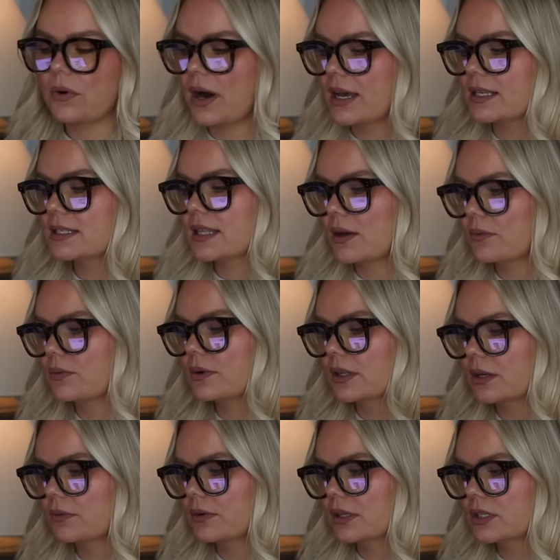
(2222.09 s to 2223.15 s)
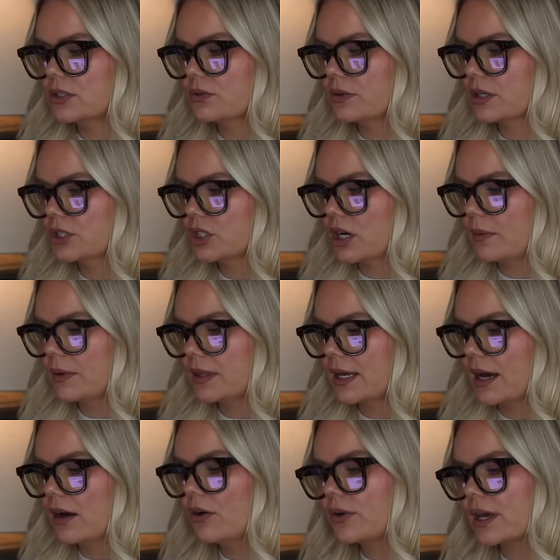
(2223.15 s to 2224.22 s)
price. They really, really do a good job at
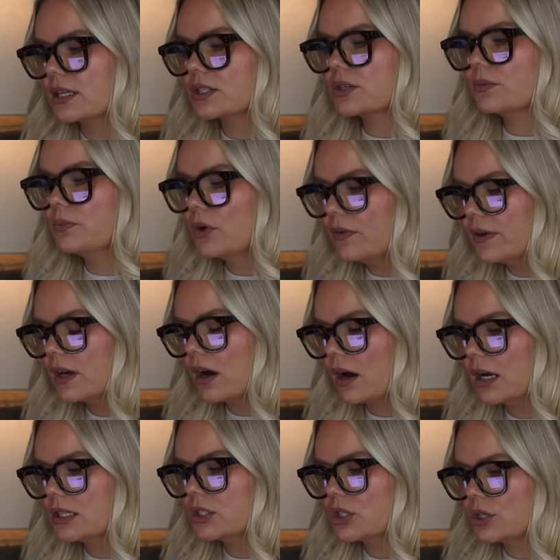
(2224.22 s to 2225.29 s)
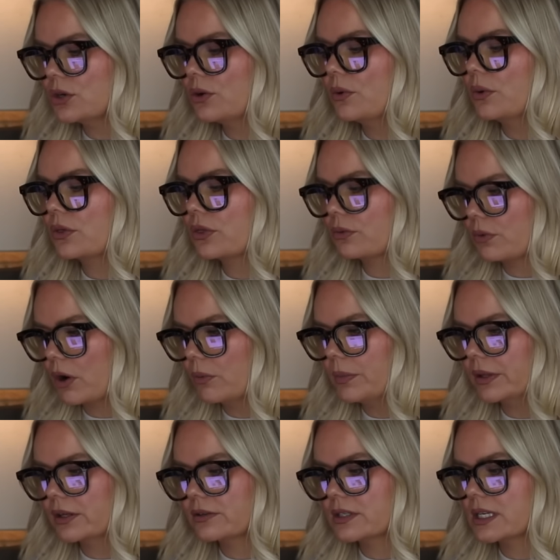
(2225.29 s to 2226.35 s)
that. Okay, so moving on to throw
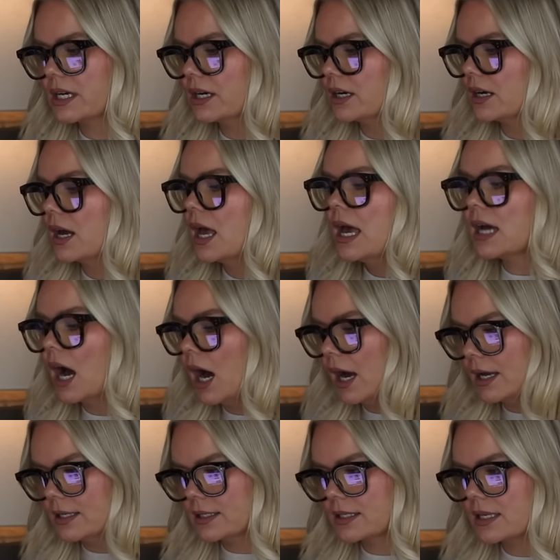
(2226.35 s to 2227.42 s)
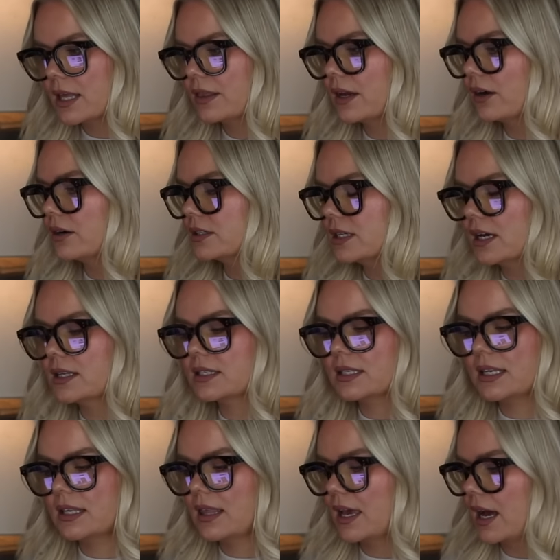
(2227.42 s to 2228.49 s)
pillows here, tons. There are tons.
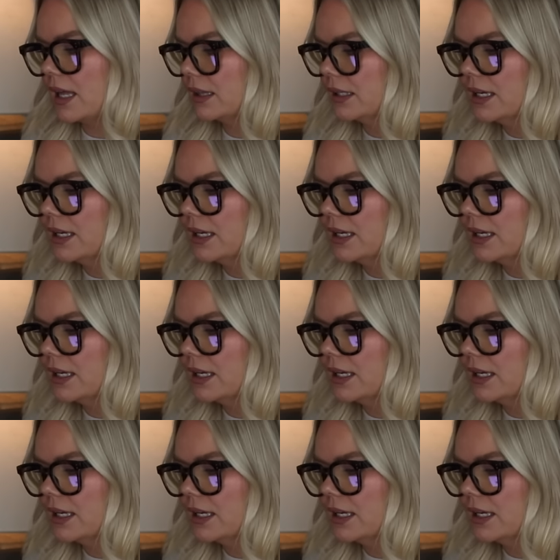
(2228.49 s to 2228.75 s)
They got